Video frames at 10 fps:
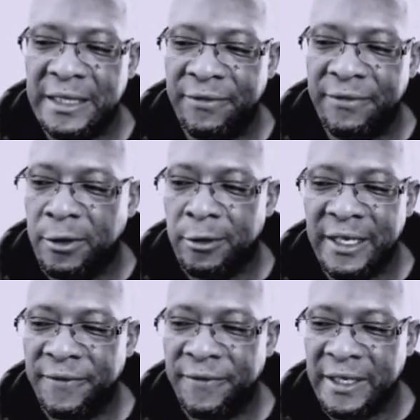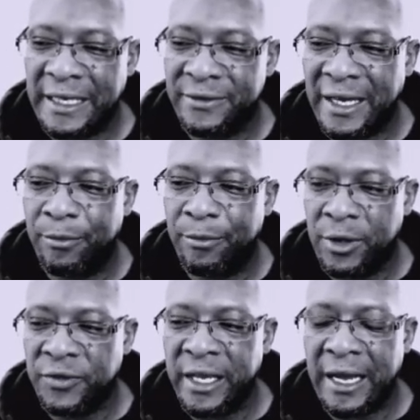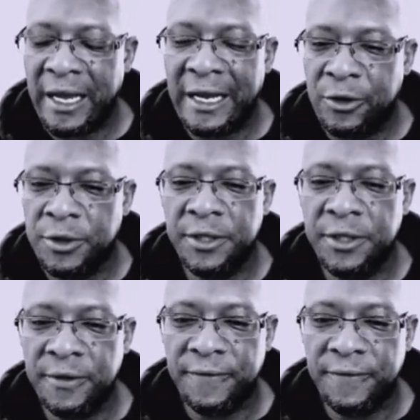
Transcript: level or anything like that, but they are good enough